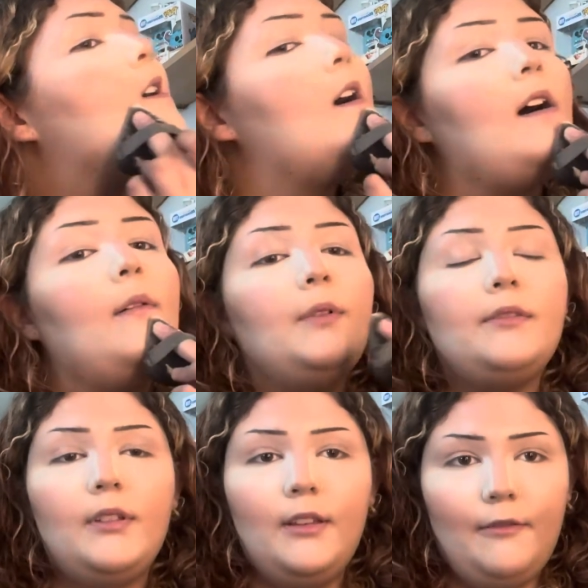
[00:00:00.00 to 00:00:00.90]
was
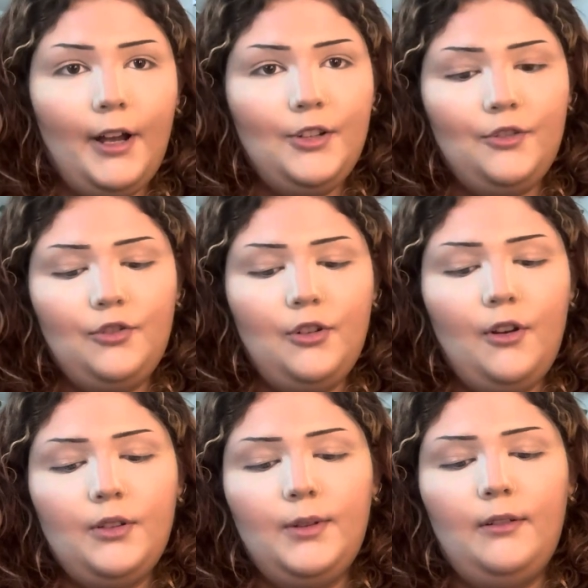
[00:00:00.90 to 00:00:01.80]
with the fashion
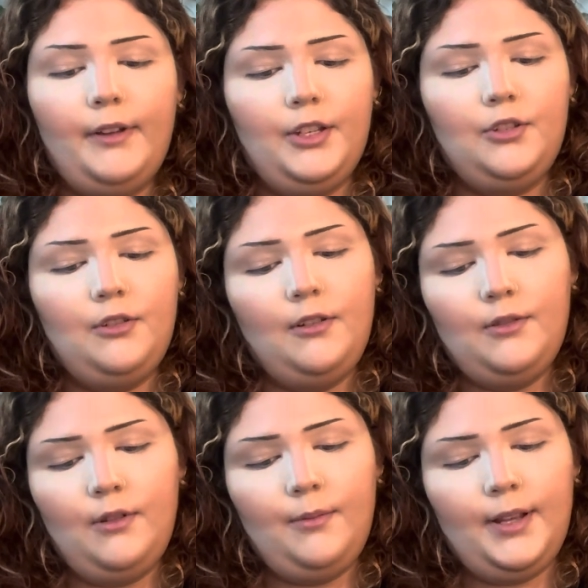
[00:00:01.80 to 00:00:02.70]
shows. We do fashion shows
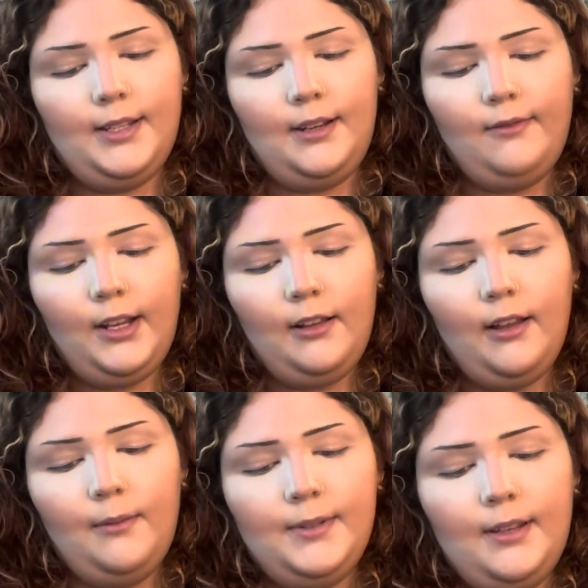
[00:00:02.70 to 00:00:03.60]
for a positivity
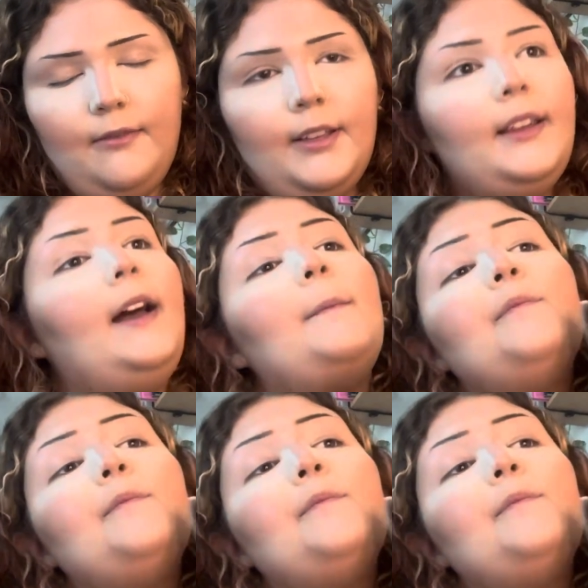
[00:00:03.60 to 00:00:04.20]
club and stuff like that.